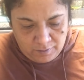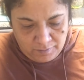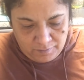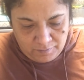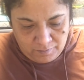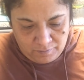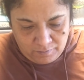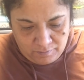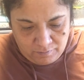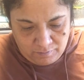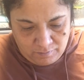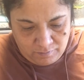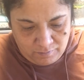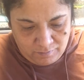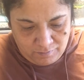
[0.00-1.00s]

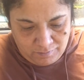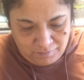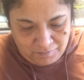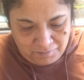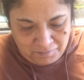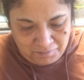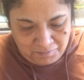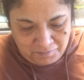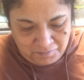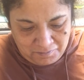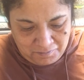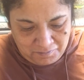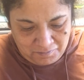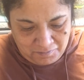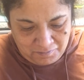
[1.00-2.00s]

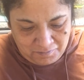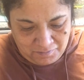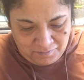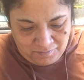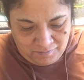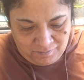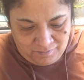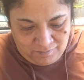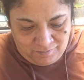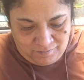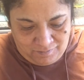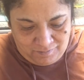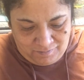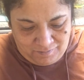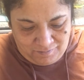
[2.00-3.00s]

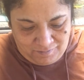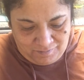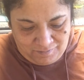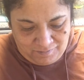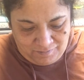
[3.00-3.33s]
(silence)